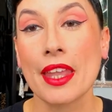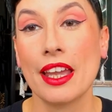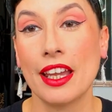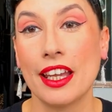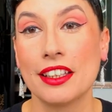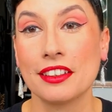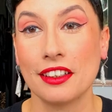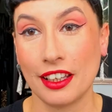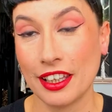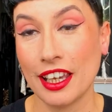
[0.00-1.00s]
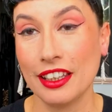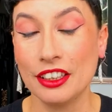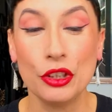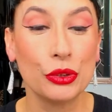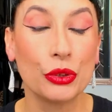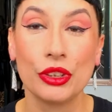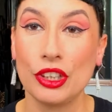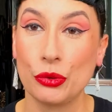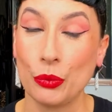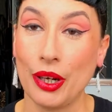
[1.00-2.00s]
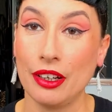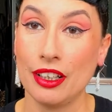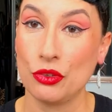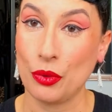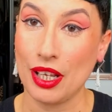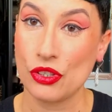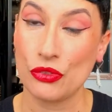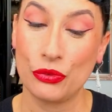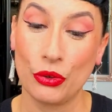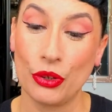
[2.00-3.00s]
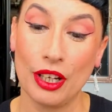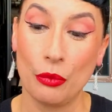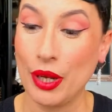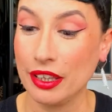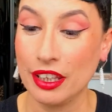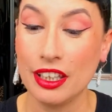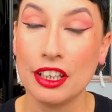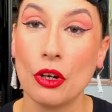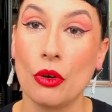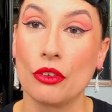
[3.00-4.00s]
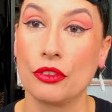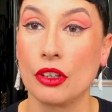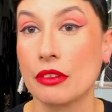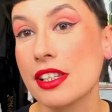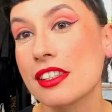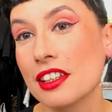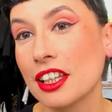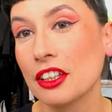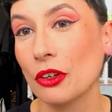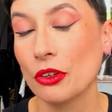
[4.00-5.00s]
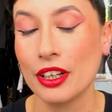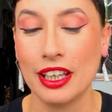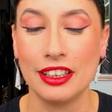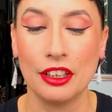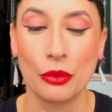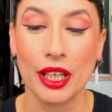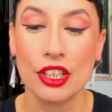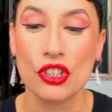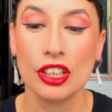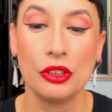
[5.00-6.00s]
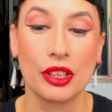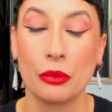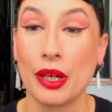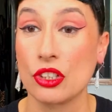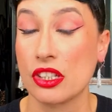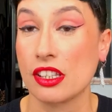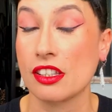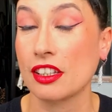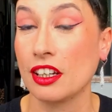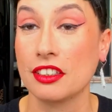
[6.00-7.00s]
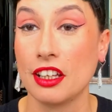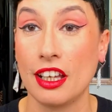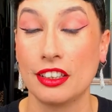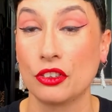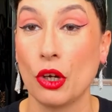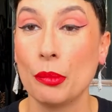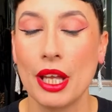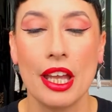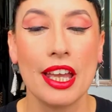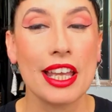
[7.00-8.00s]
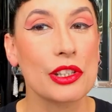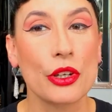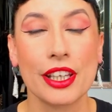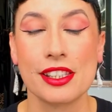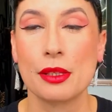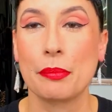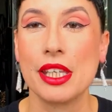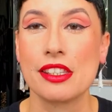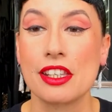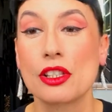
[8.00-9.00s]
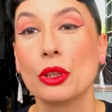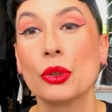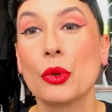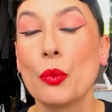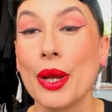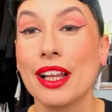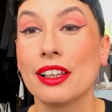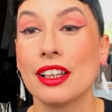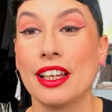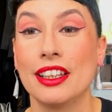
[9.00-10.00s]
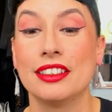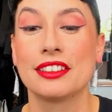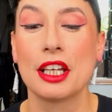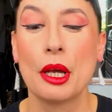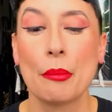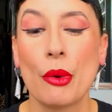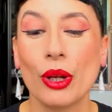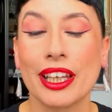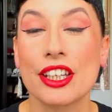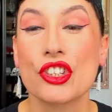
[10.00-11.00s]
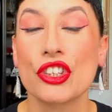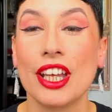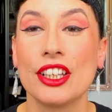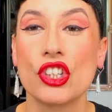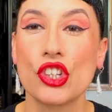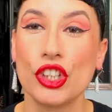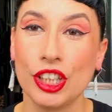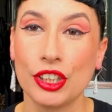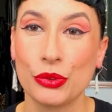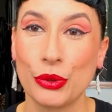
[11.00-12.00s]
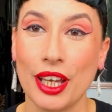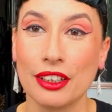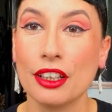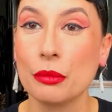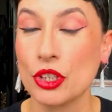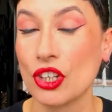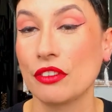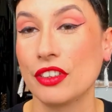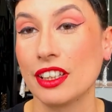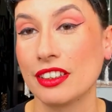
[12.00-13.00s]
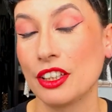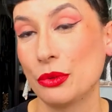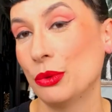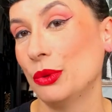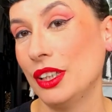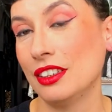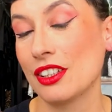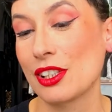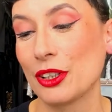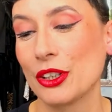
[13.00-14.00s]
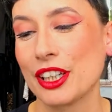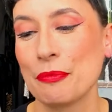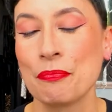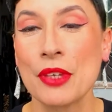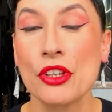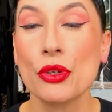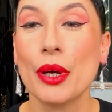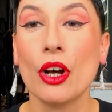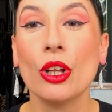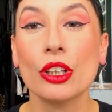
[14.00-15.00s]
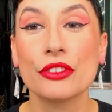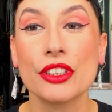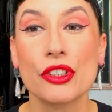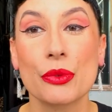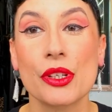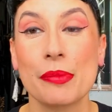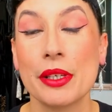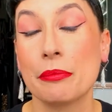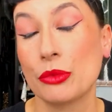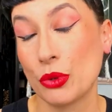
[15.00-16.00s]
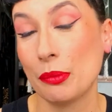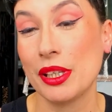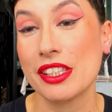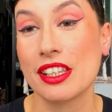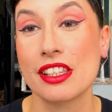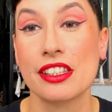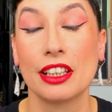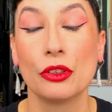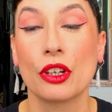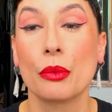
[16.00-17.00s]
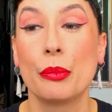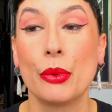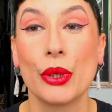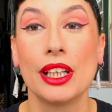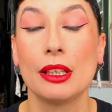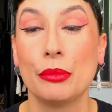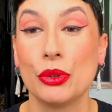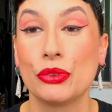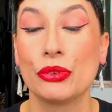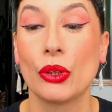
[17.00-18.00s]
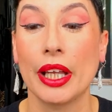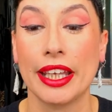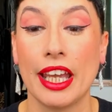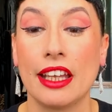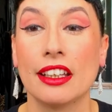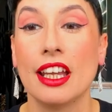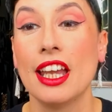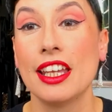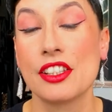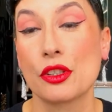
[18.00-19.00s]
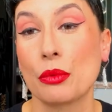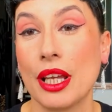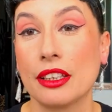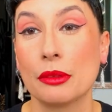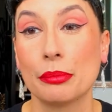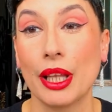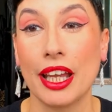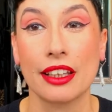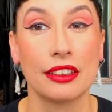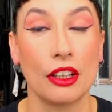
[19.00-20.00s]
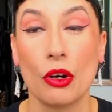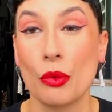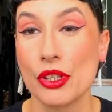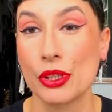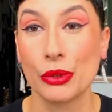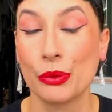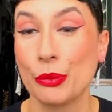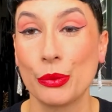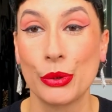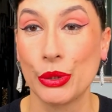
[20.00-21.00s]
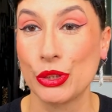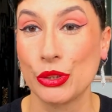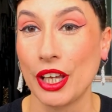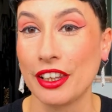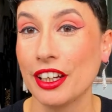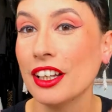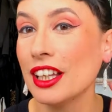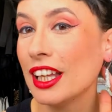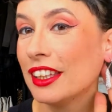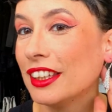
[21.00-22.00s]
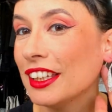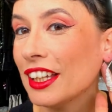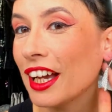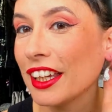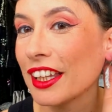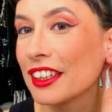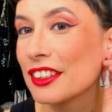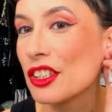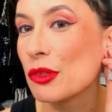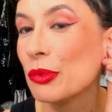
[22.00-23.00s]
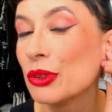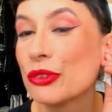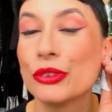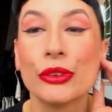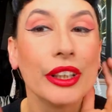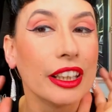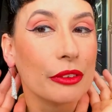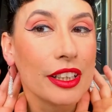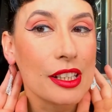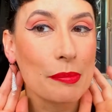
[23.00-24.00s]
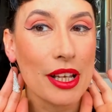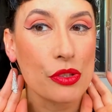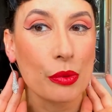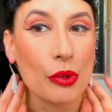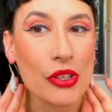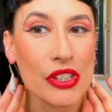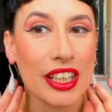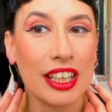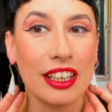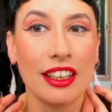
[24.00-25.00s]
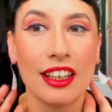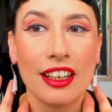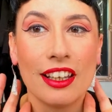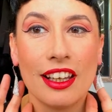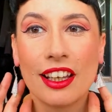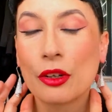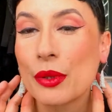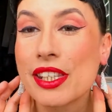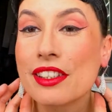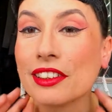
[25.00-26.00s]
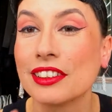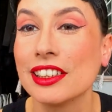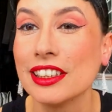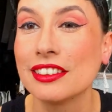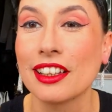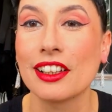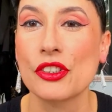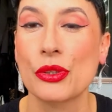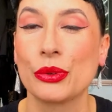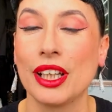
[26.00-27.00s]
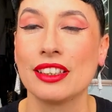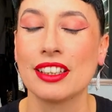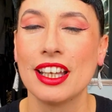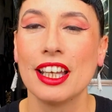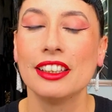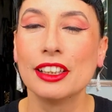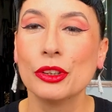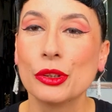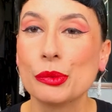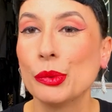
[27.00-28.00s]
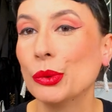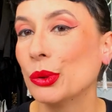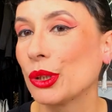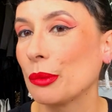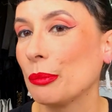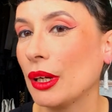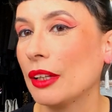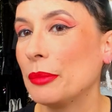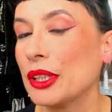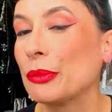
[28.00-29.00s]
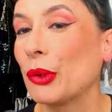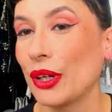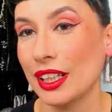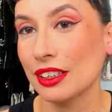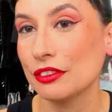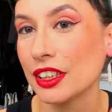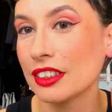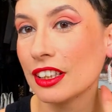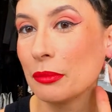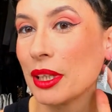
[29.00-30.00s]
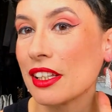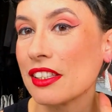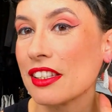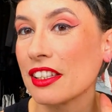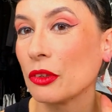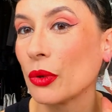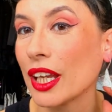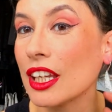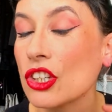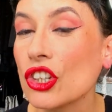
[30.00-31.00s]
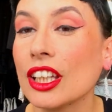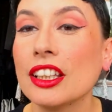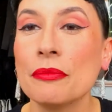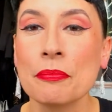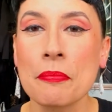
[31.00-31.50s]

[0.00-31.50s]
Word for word: and again you don't need to wear a dress for a wedding or for a christening or any occasion you can wear just a skirt and a top as long as the pieces look well and polished and chic together, which I think they do in this look. So all of these three, three pieces, they look really beautiful. Again, it's red and black, they always look good together. Then I added these beautiful earrings by Swarovski, uh, a crystal detail so that the look will look a bit more elevated because it's an occasion.